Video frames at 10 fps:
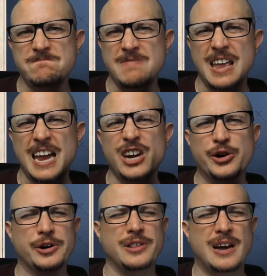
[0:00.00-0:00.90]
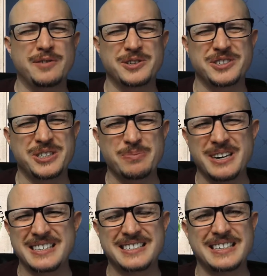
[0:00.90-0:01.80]
anger levels, you
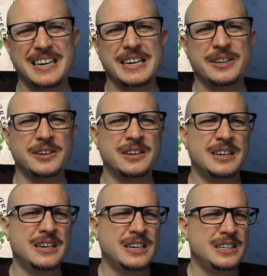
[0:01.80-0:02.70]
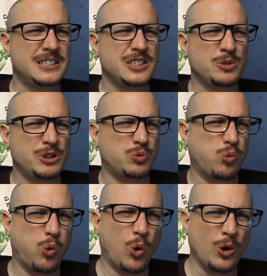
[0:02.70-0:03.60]
might say. It's not so much
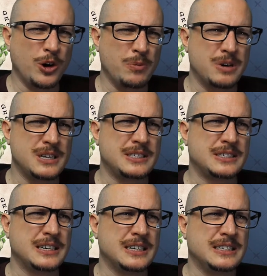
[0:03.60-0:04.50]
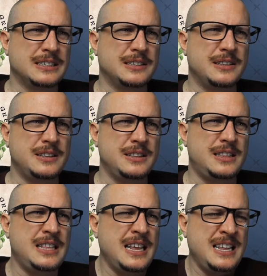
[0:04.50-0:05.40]
war, but
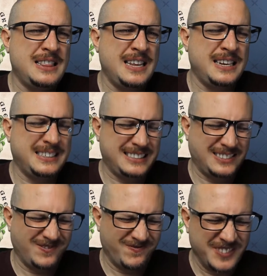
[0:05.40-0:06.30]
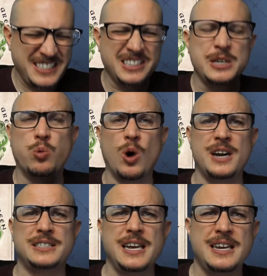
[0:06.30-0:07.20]
they really want to
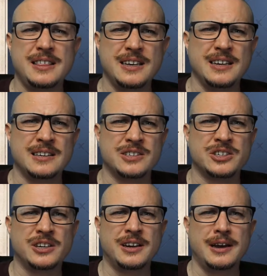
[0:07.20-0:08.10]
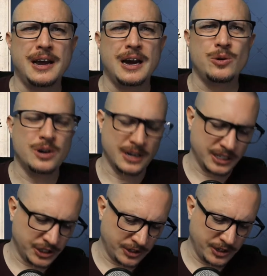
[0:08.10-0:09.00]
take things out on
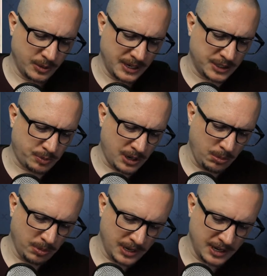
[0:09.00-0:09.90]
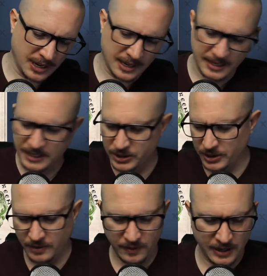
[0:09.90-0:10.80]
each other. You know what? It's probably easier
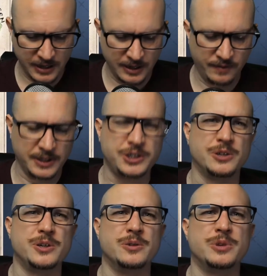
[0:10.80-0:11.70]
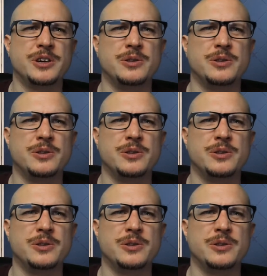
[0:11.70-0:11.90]
if I show you without